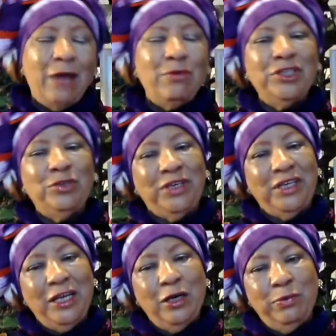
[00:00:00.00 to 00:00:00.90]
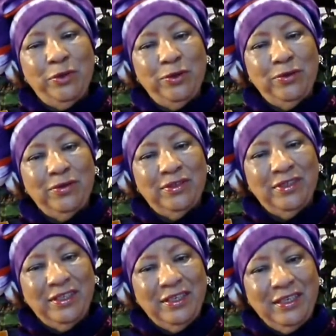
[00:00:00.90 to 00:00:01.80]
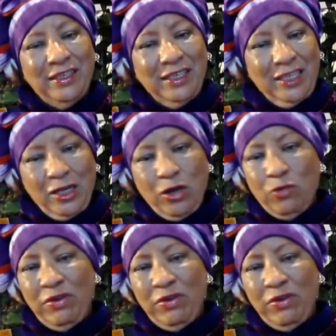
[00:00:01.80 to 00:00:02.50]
I wish we could help you. You know,